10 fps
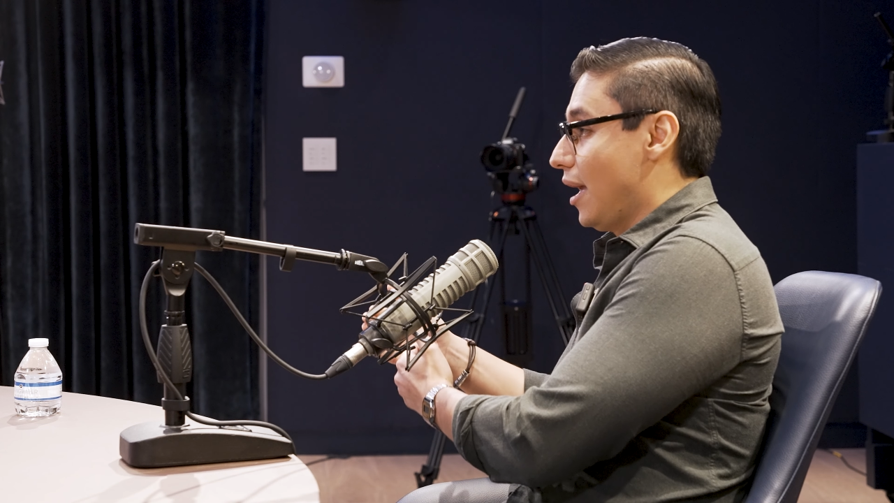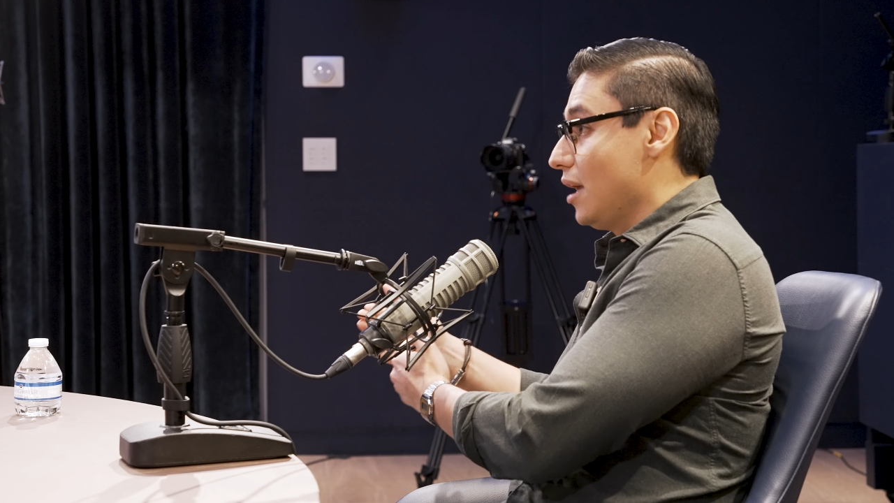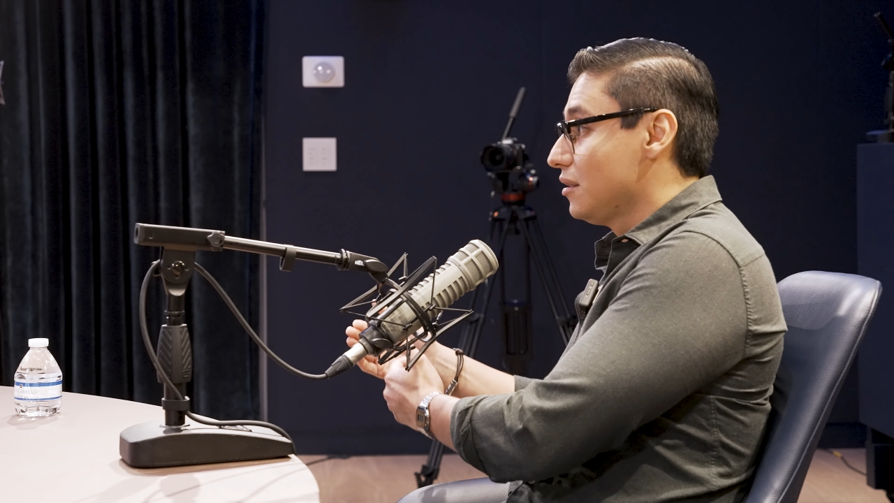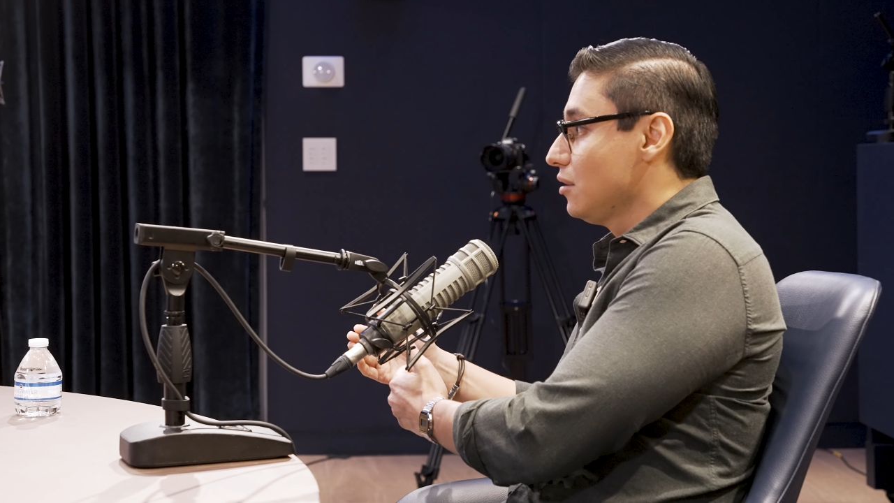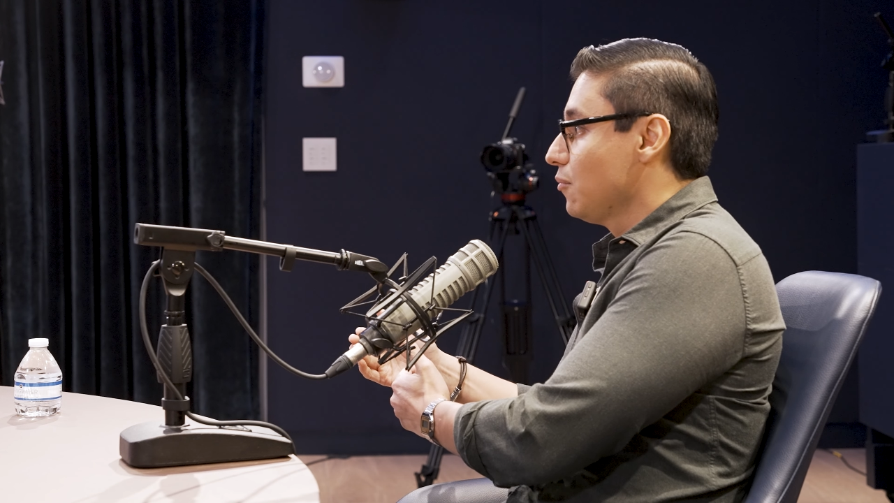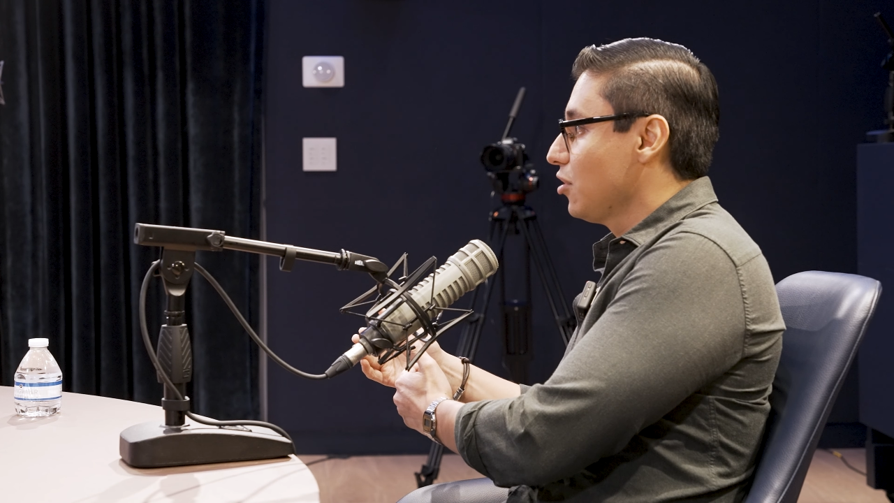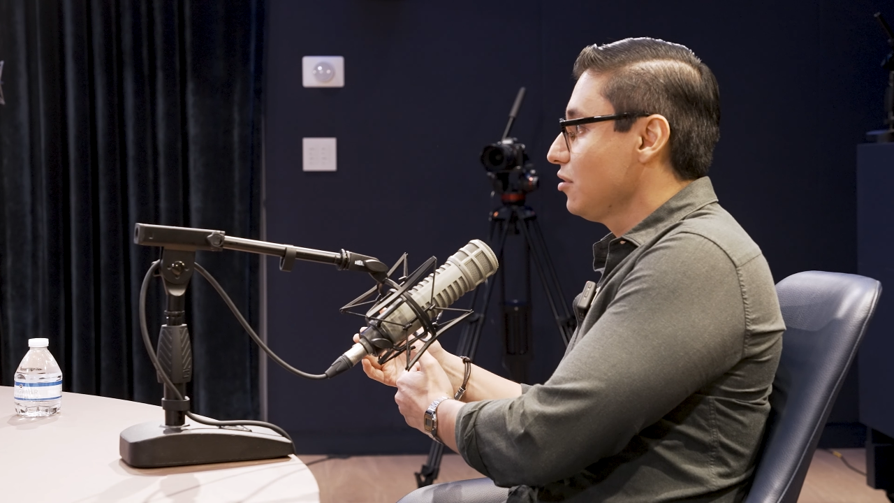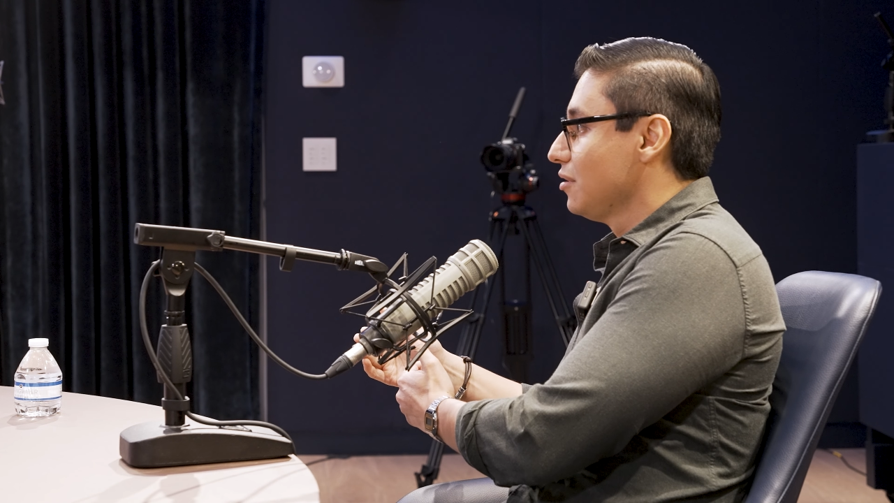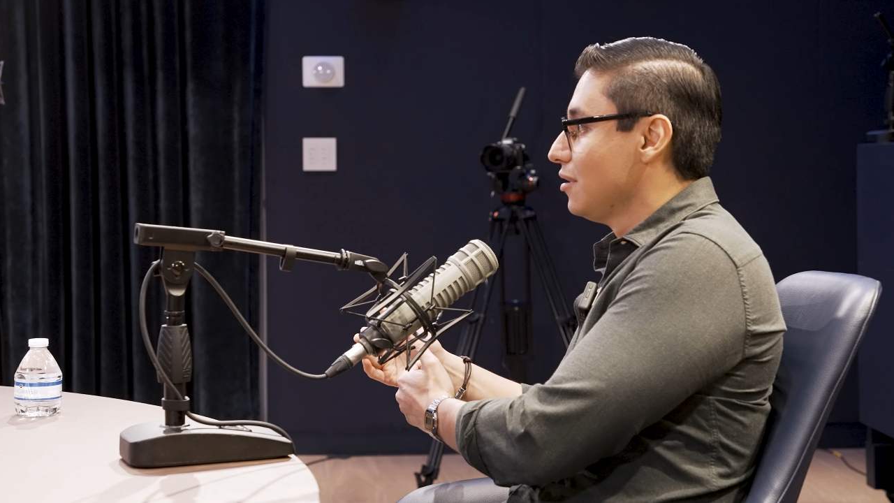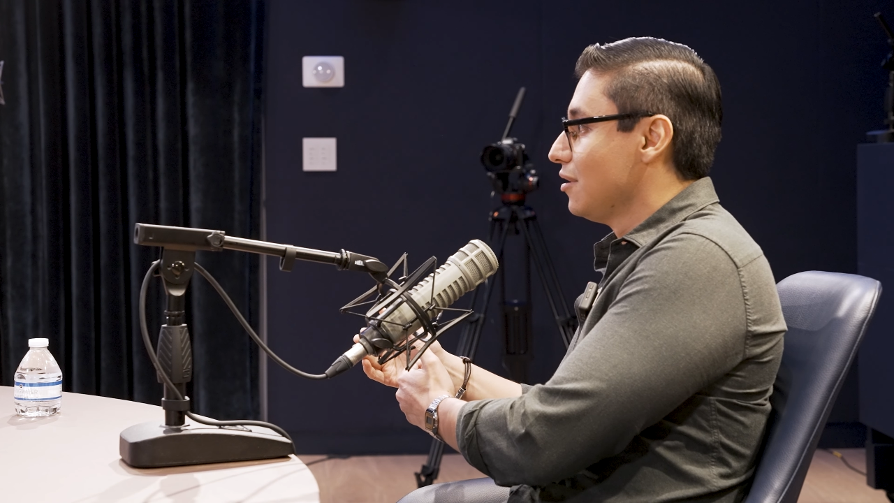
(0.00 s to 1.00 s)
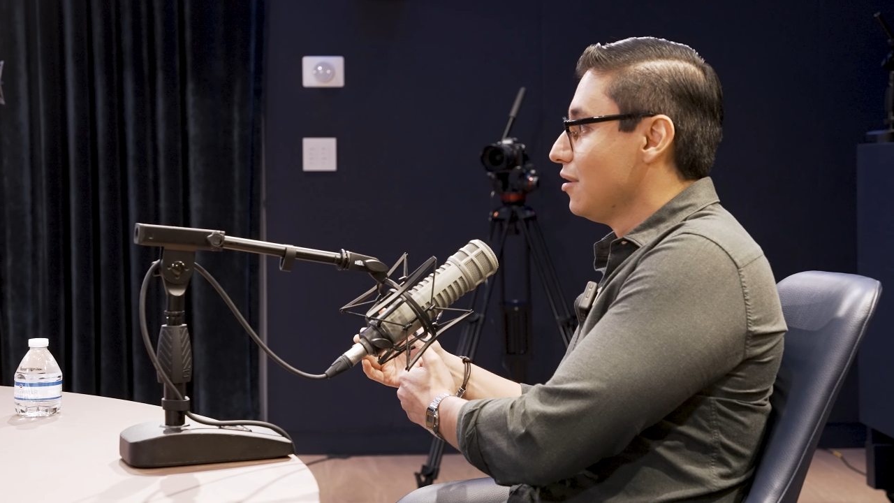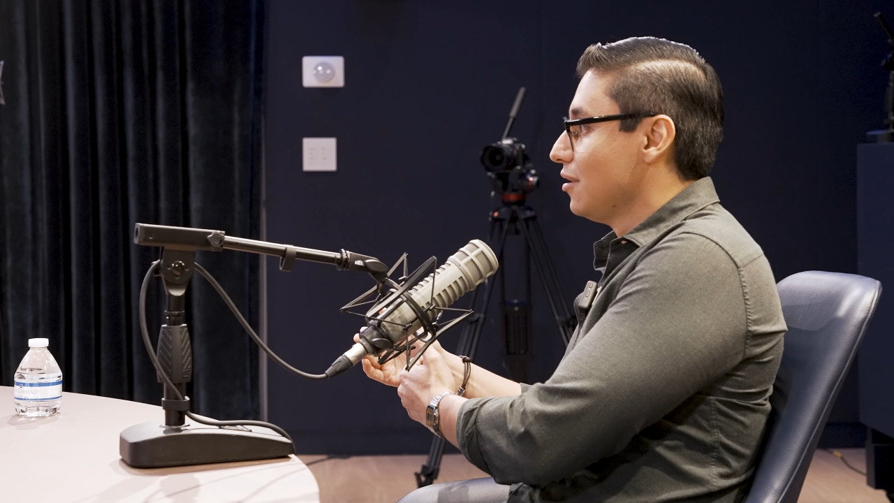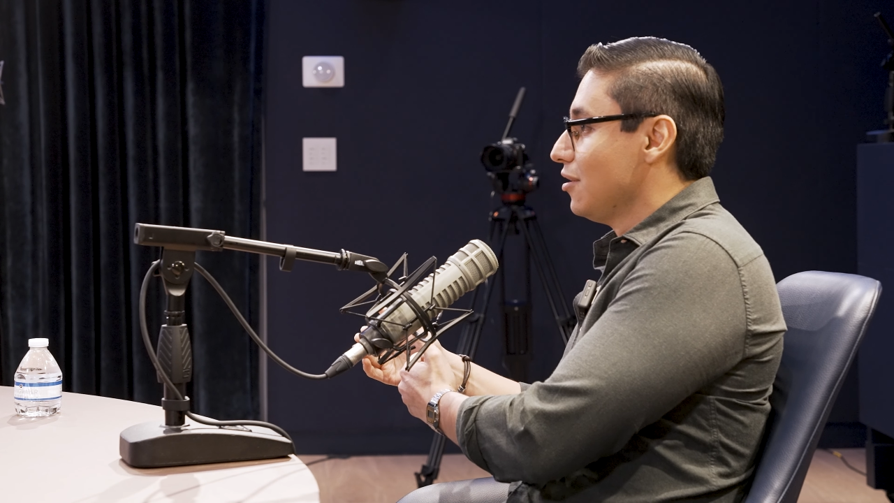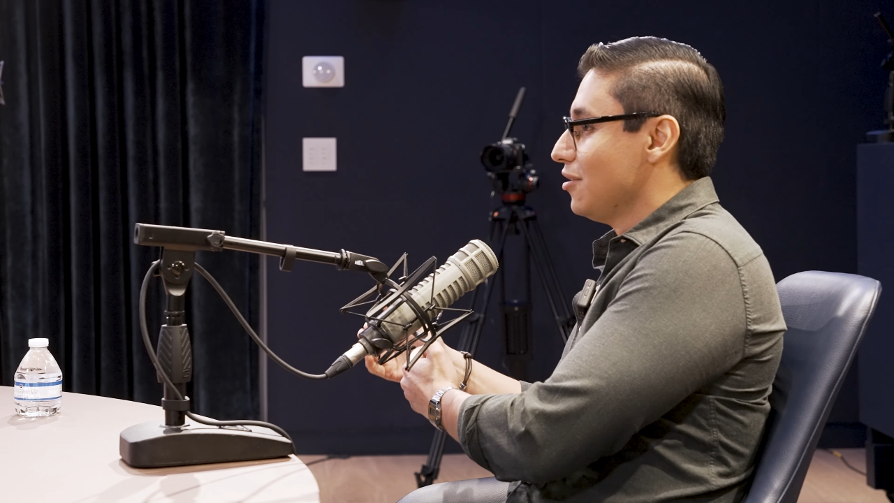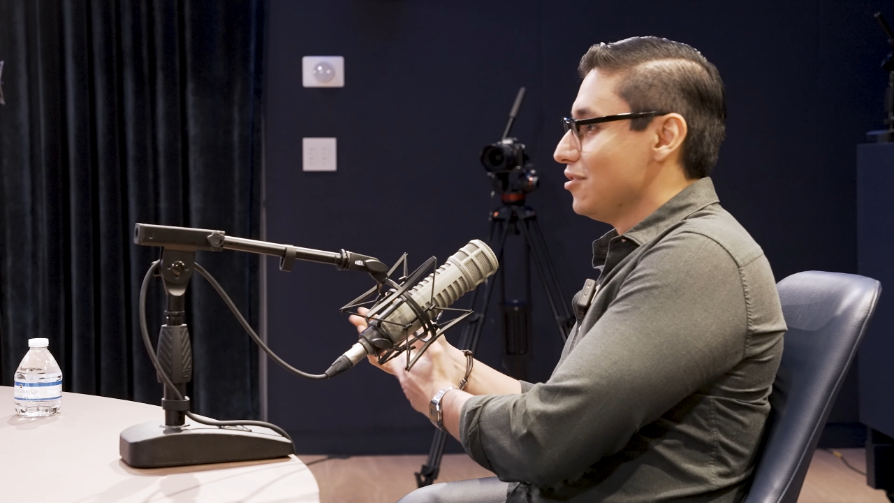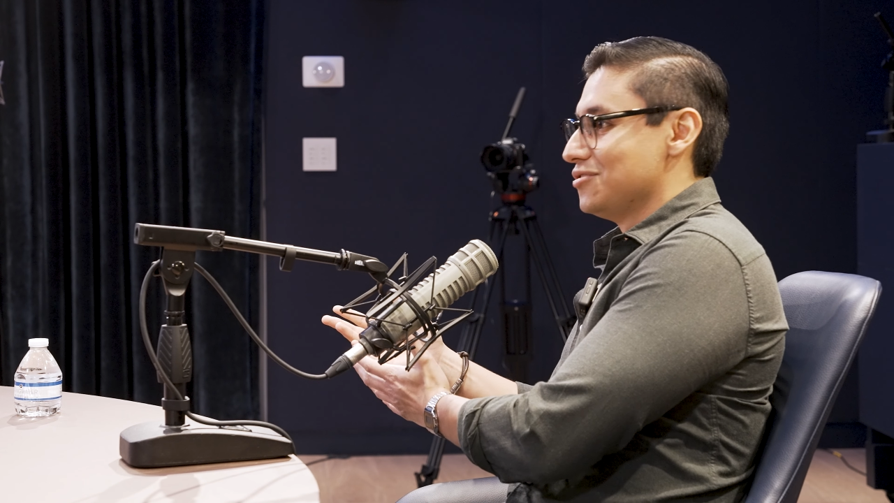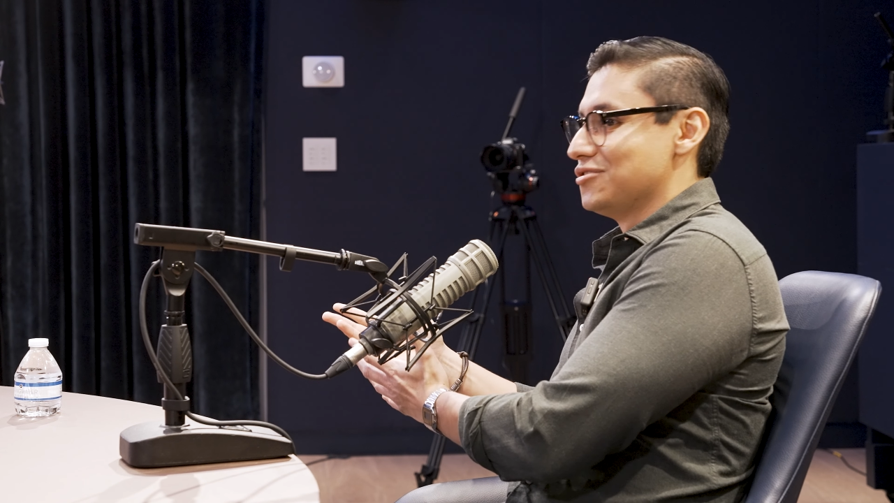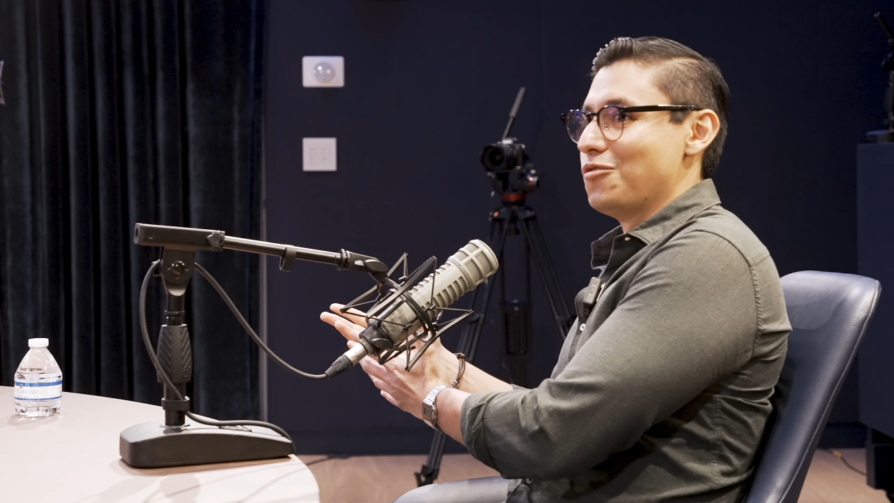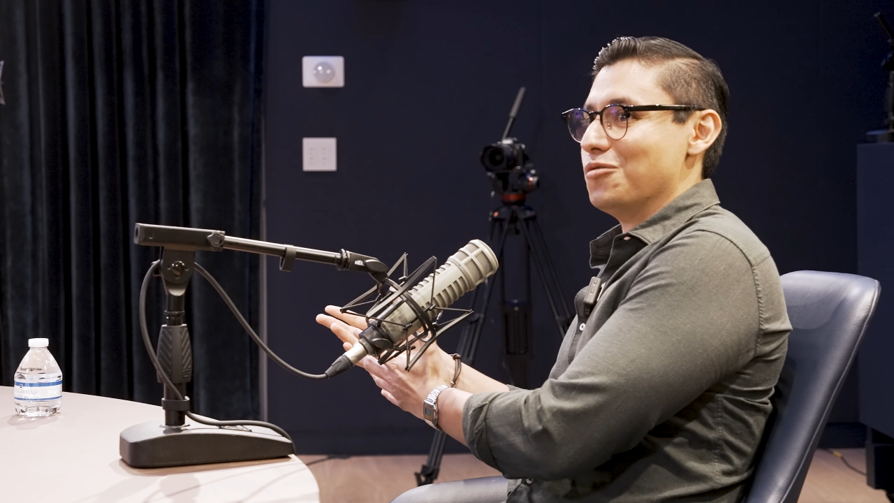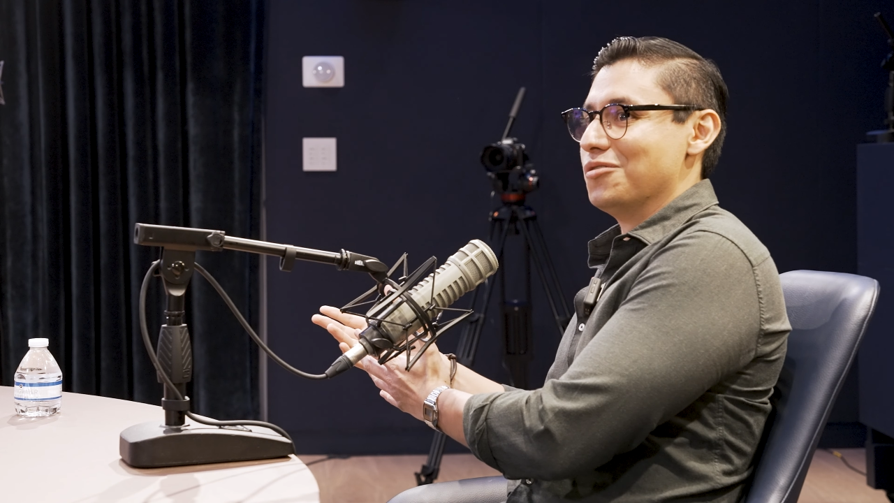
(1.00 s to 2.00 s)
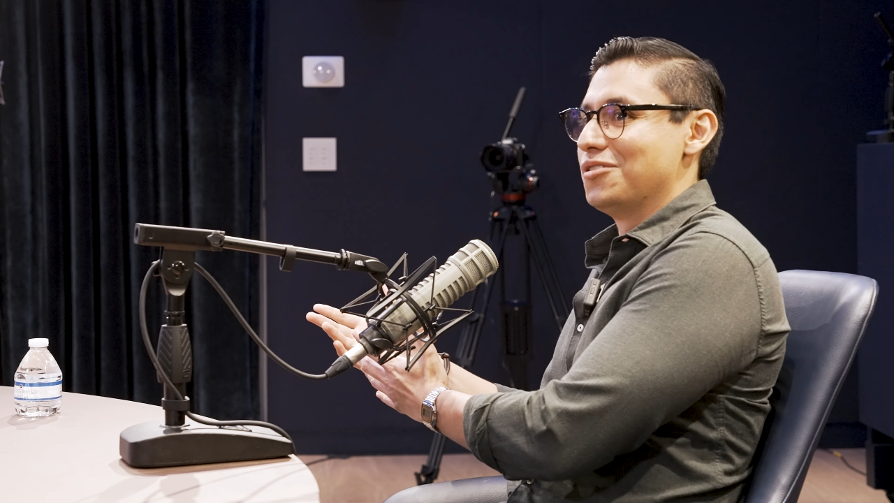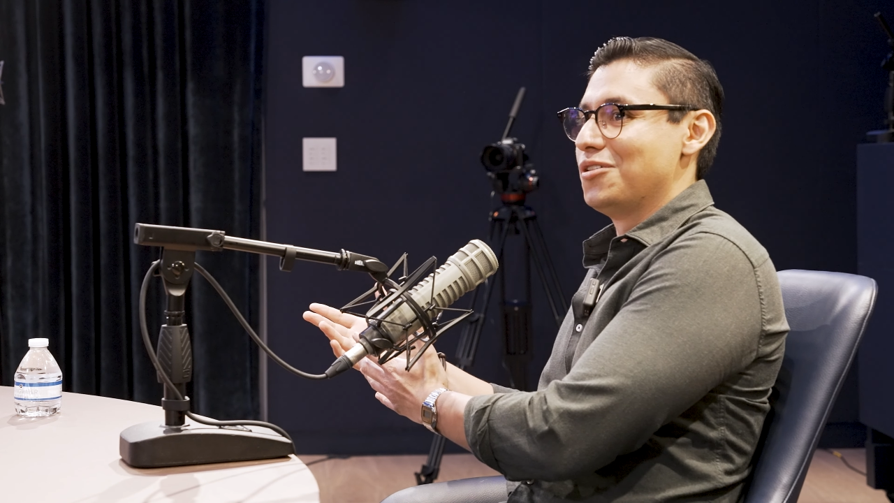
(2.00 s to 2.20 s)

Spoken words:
18 months. So,